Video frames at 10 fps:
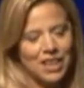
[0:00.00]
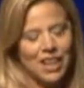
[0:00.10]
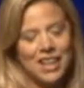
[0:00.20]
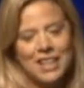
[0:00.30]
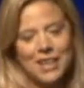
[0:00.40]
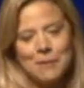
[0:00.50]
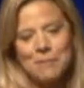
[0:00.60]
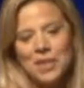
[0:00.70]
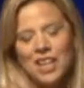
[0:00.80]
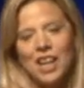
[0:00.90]

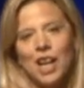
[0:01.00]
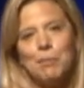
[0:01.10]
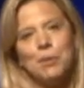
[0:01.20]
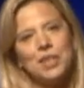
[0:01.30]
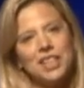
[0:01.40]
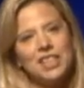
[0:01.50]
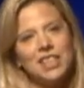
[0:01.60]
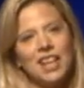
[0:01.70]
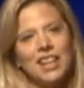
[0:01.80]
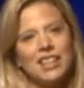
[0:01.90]
I
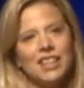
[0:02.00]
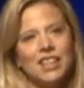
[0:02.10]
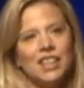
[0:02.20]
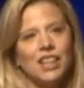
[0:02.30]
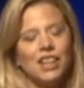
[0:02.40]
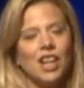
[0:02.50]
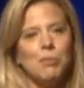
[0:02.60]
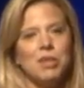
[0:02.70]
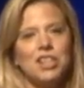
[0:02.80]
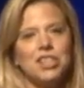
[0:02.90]
predict that a
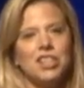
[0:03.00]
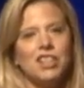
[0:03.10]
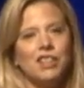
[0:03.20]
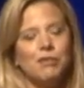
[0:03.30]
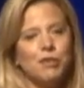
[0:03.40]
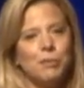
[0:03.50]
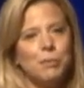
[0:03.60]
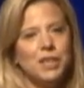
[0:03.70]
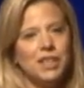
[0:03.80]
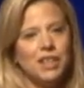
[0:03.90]
combination of
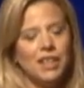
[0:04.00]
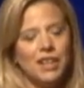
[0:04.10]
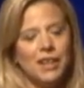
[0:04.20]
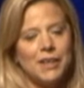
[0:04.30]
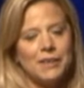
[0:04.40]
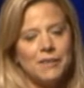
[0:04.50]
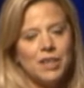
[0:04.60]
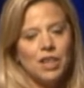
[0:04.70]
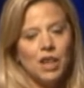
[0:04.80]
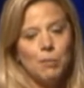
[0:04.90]
being a
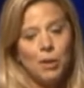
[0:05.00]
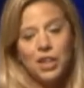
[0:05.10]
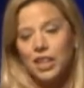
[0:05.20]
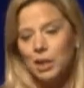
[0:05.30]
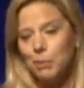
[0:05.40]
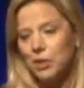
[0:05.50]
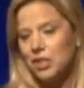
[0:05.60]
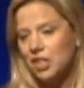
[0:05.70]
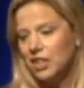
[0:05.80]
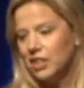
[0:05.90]
marketing
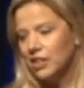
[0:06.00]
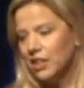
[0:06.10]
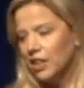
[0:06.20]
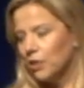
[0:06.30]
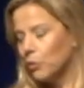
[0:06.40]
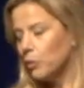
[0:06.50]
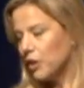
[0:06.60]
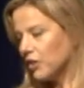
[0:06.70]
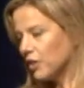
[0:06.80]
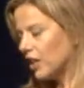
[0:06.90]
person
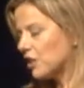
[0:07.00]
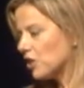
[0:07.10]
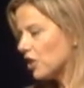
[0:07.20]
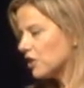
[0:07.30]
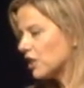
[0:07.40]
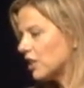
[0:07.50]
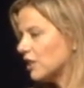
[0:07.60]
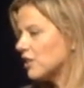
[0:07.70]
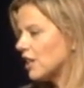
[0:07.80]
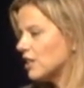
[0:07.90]
with HR
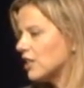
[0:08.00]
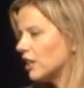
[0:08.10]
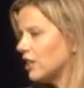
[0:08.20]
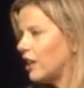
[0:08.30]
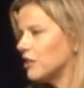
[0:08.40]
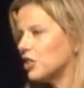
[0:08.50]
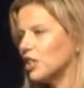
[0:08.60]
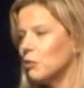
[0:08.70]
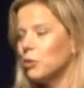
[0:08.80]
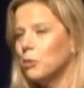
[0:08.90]
skills and
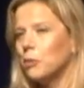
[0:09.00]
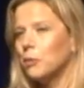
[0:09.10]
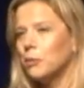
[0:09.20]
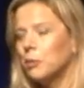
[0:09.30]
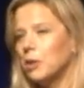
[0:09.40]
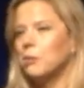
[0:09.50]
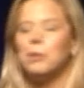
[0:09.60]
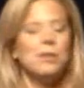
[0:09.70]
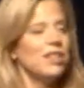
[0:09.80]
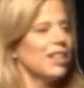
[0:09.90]
technology will be able
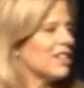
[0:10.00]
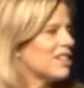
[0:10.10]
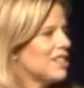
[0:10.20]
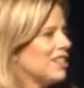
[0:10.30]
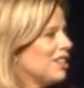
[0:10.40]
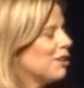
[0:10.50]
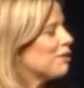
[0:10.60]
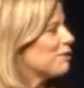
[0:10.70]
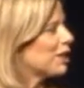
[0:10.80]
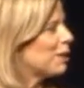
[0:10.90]
to be the next
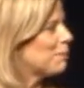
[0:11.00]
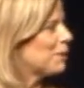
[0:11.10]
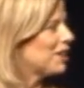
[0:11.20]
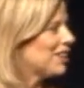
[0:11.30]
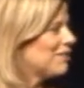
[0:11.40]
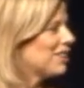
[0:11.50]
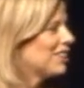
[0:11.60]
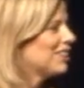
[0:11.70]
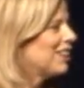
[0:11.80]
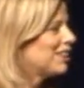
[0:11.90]
CEO of the company,
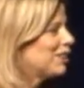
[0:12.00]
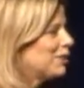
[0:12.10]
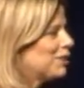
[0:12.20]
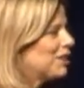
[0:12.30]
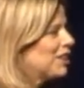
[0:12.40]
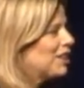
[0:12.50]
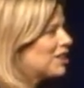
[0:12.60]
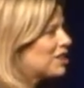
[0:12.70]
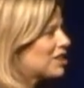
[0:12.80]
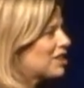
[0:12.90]
even, let alone
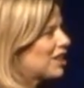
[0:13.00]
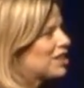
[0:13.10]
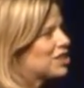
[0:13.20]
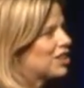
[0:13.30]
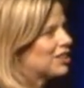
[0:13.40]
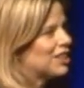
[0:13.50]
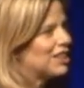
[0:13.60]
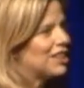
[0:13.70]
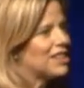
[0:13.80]
just the HR lead.